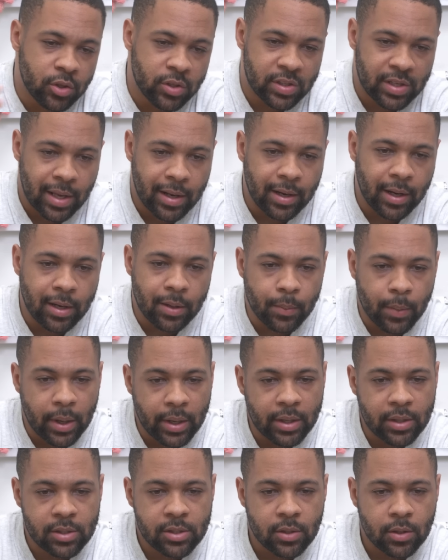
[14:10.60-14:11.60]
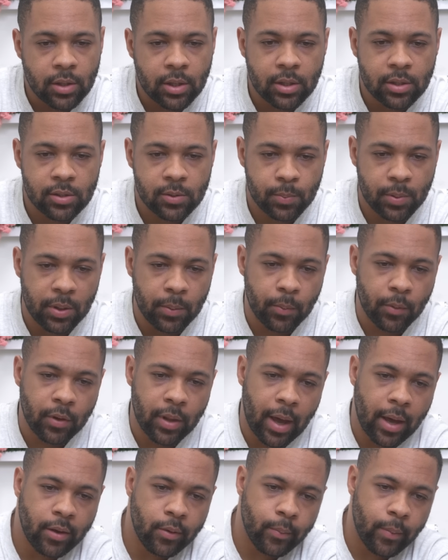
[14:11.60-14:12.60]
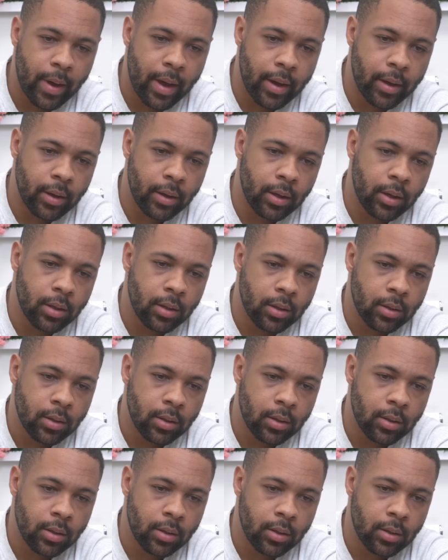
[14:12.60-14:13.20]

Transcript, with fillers: you send any money to these people that you met?